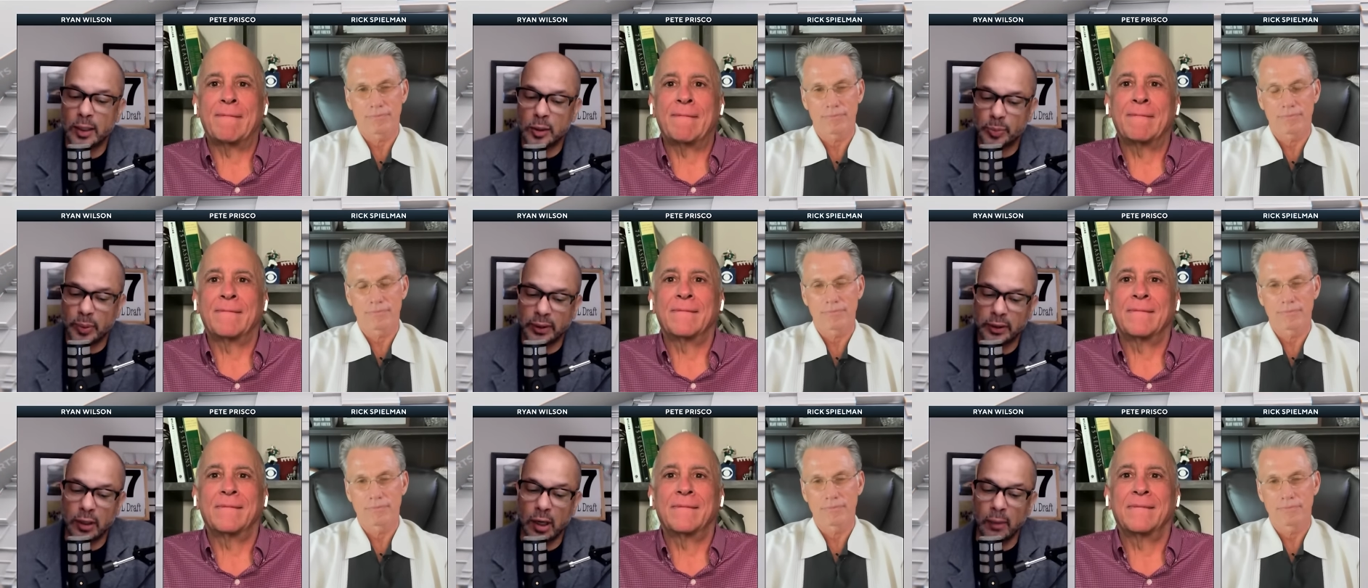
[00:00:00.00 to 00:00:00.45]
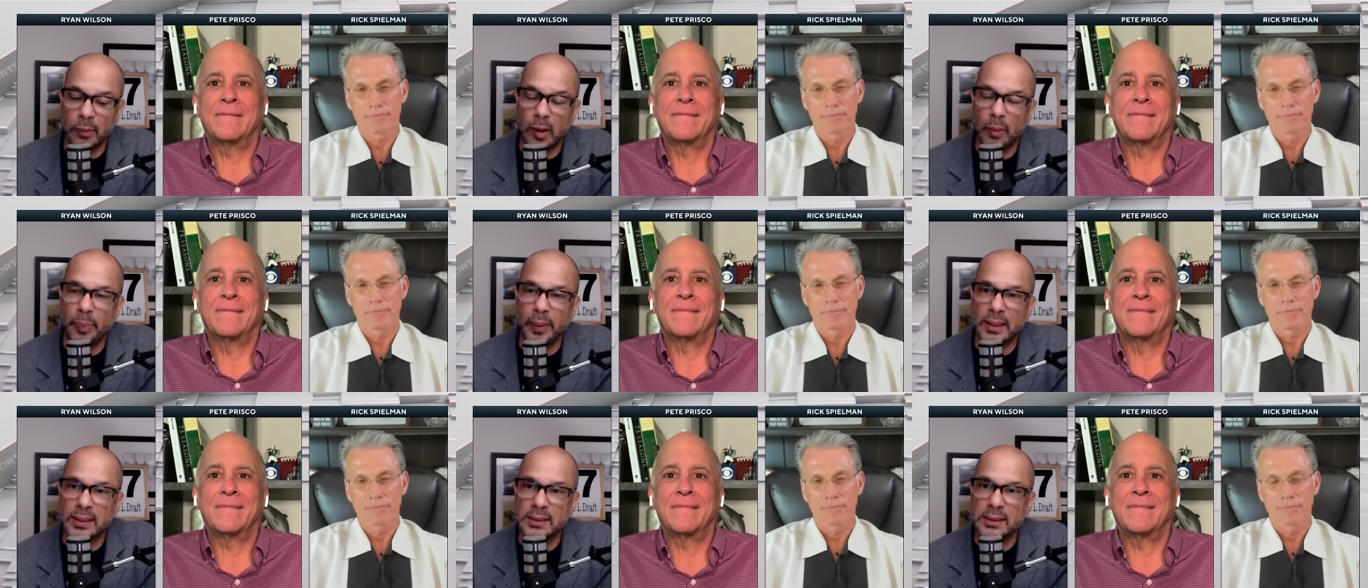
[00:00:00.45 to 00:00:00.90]
Speaker 1: But talk about
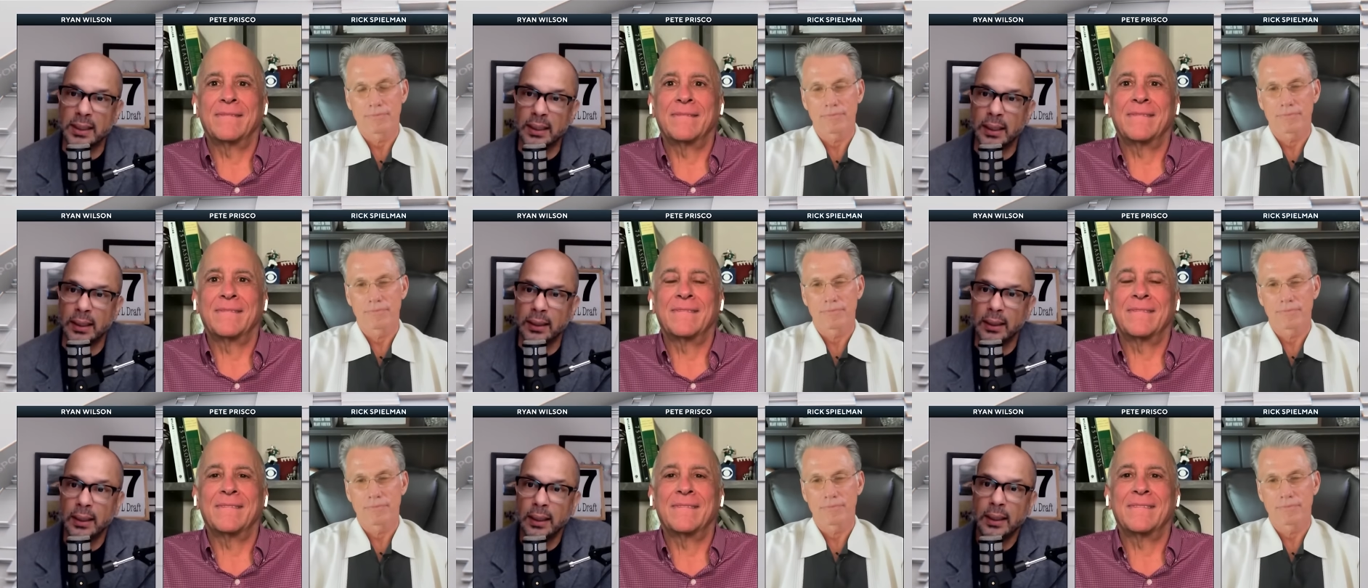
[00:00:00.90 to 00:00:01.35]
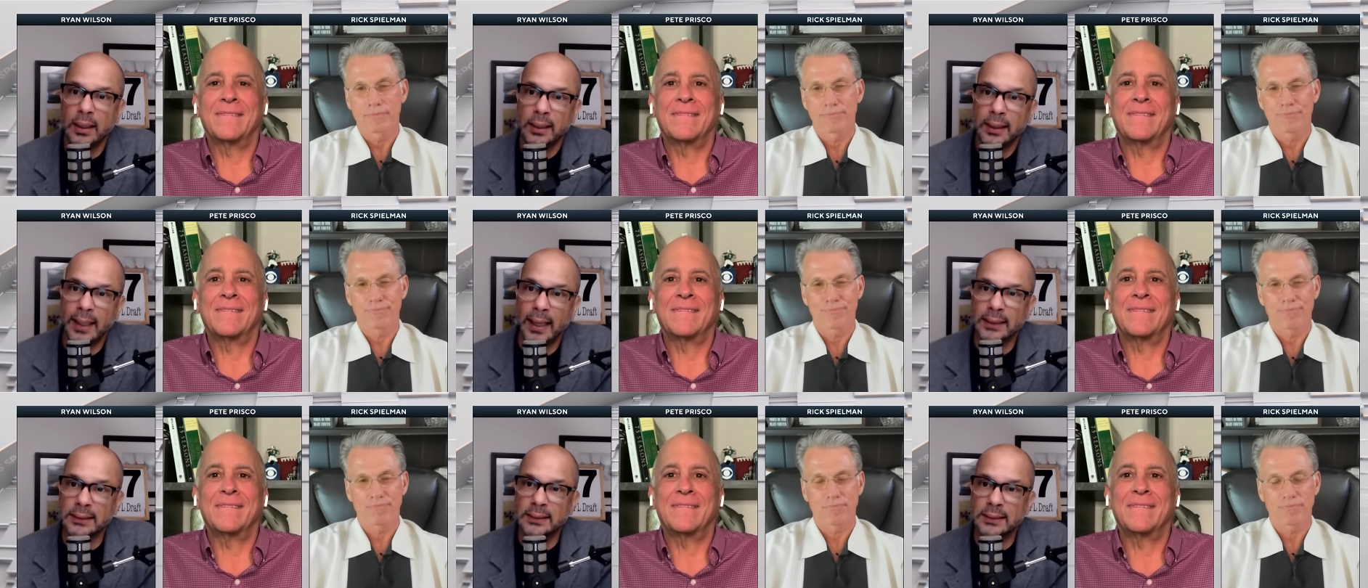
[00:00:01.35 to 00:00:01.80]
Ben Sinnott,
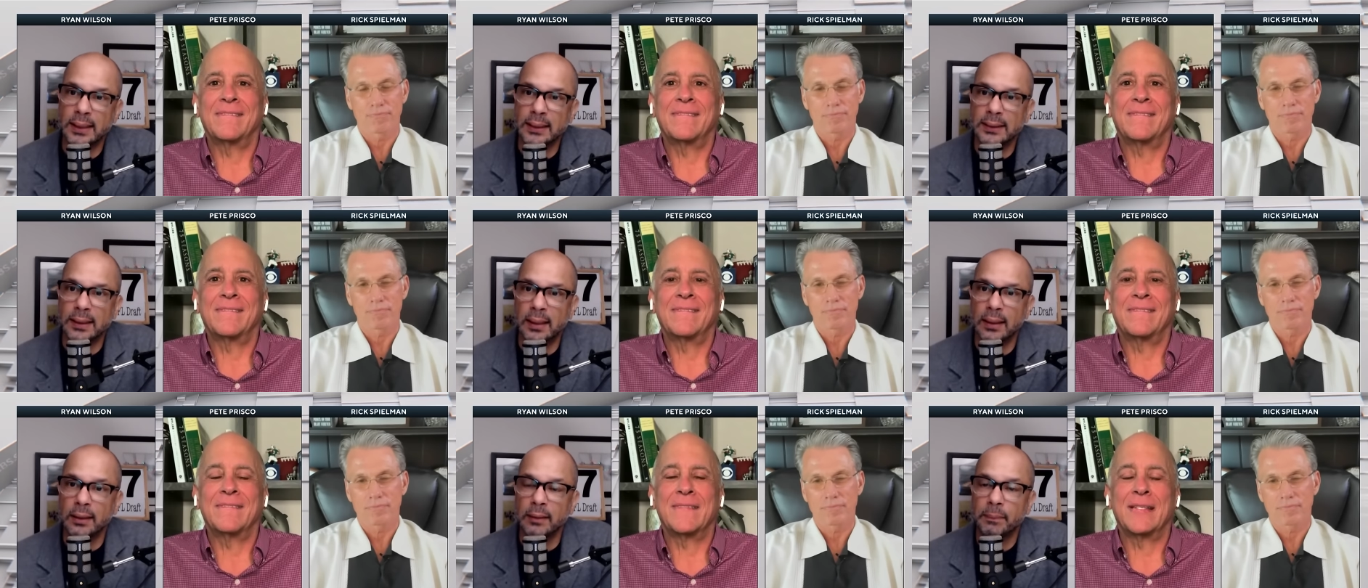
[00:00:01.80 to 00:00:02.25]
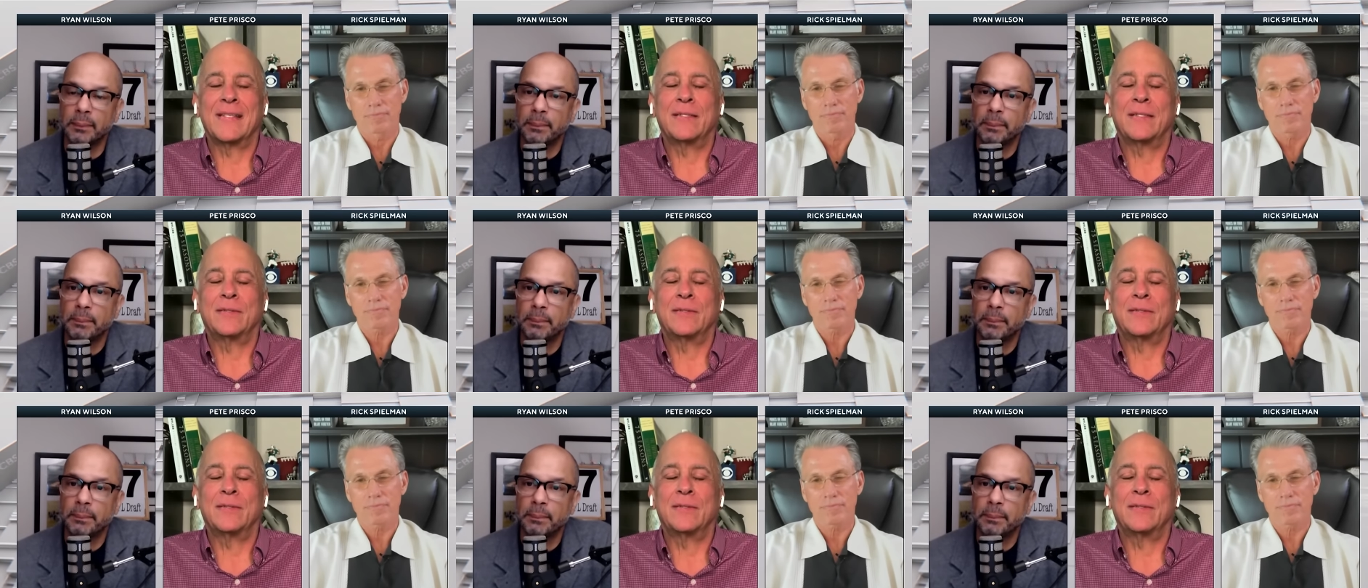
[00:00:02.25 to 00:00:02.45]
Kansas State tight end